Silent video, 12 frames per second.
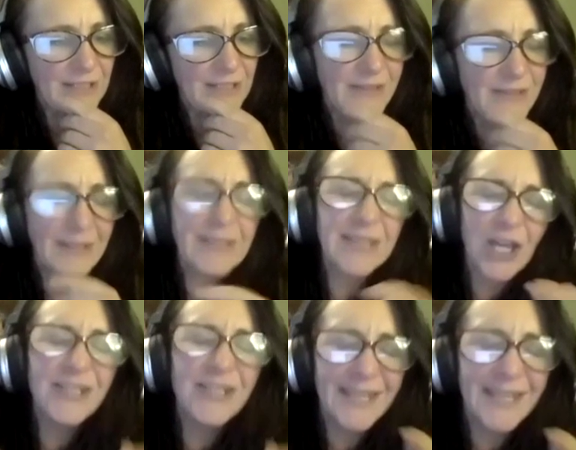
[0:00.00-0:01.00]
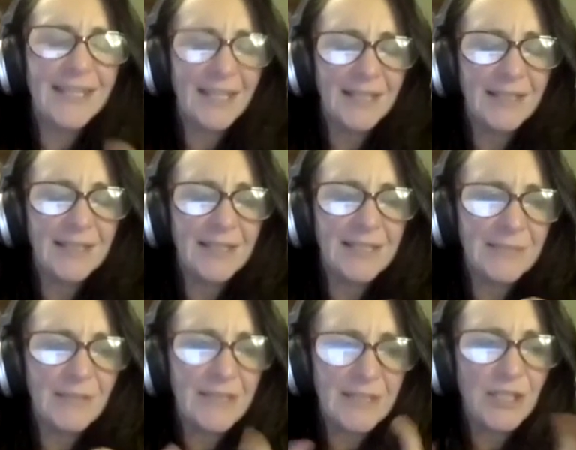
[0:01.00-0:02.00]
think turn taking
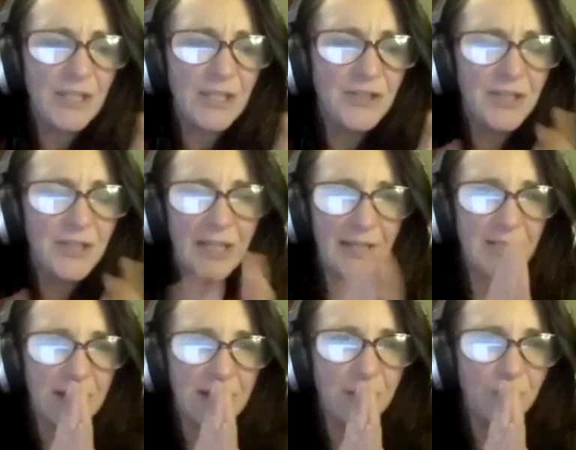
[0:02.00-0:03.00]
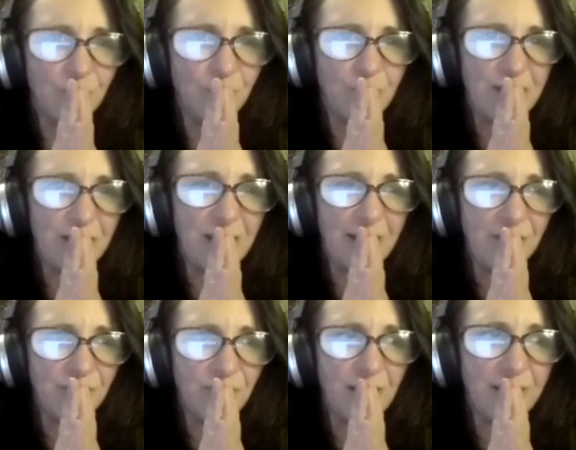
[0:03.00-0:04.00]
is a huge thing, actually, which
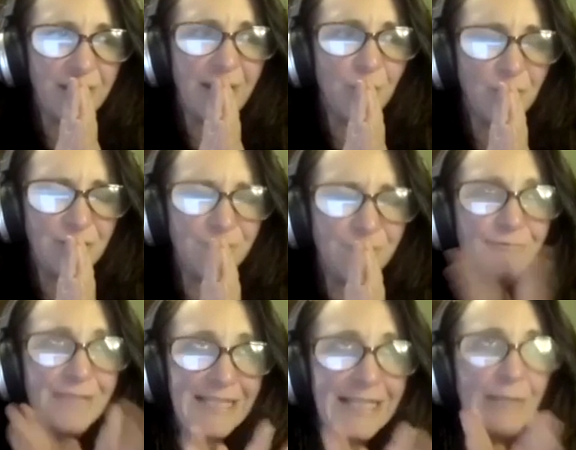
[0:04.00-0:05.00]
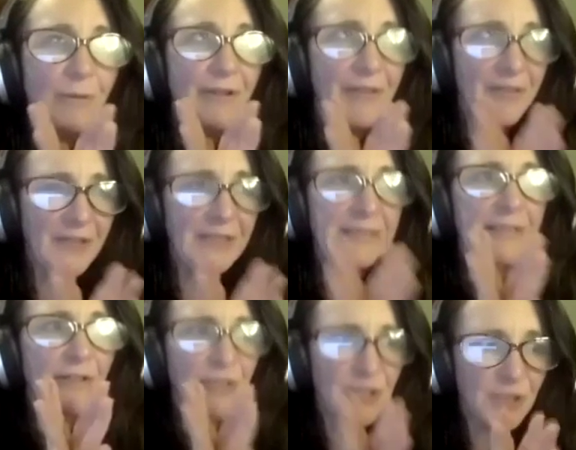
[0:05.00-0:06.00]
that was really one of the things
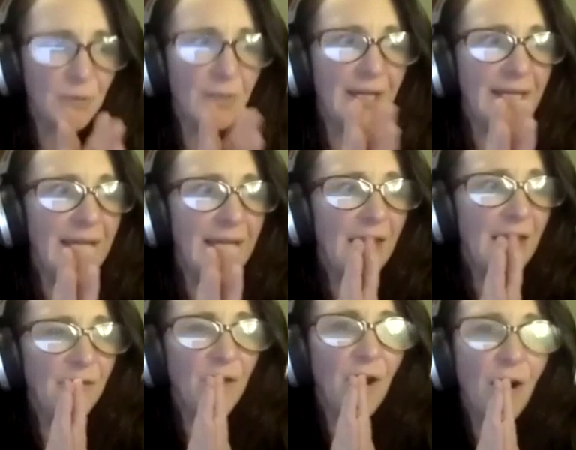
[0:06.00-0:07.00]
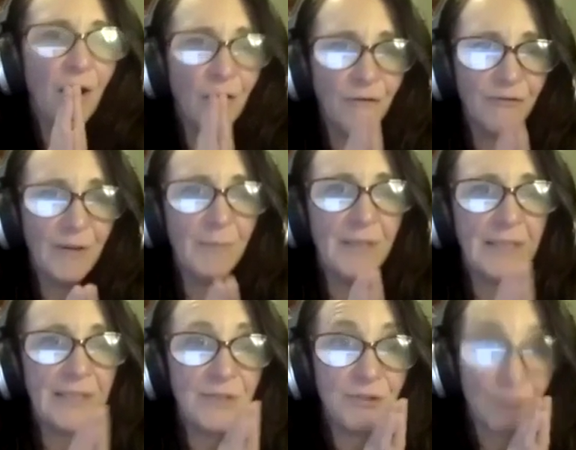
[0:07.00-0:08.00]
that I took away, that our whole
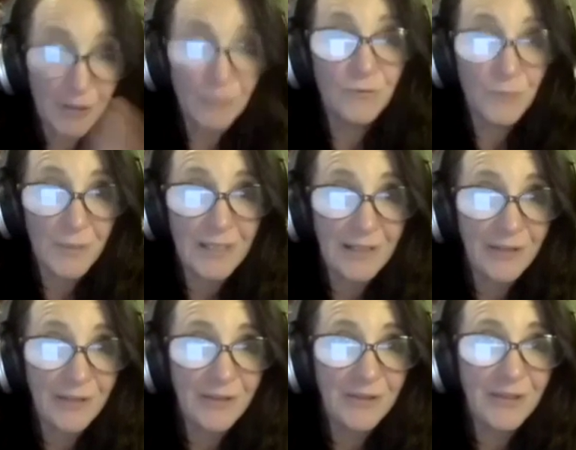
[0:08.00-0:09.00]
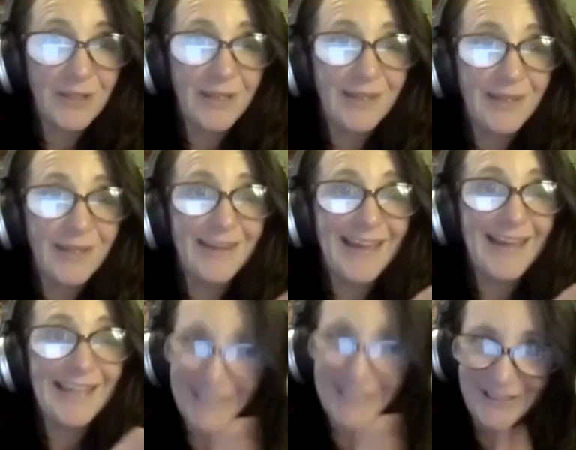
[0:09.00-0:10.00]
family struggled with
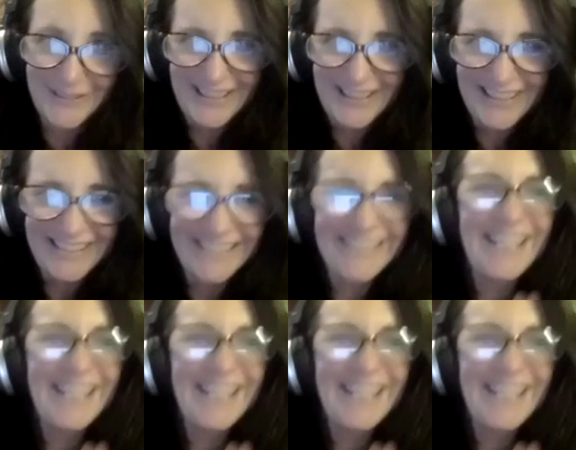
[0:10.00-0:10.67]
and still does.